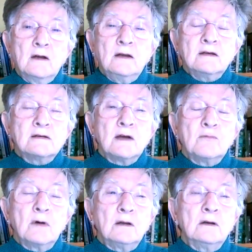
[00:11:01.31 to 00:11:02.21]
And he said,
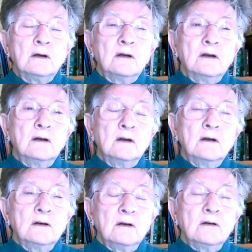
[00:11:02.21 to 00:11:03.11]
well,
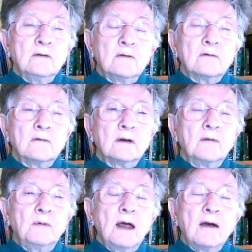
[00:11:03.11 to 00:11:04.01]

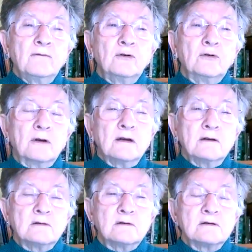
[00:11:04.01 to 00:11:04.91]
apply for it
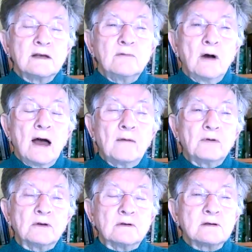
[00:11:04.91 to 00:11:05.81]
and see what
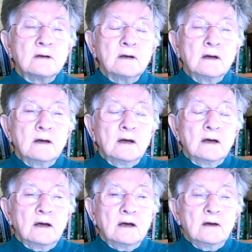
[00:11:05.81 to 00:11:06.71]
happens,
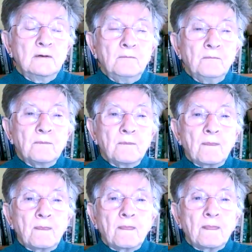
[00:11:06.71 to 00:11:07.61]

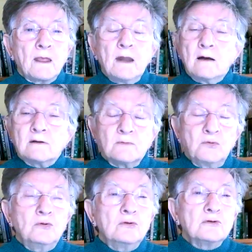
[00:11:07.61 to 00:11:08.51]
and I'll
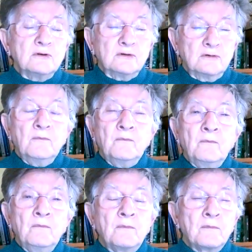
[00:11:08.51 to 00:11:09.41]
support you.
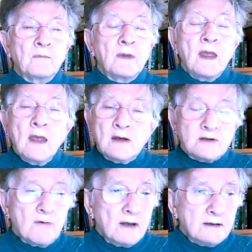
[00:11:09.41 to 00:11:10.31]

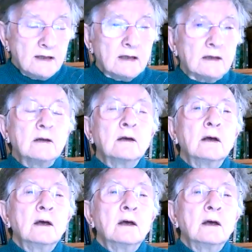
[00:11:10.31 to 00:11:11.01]
So I did.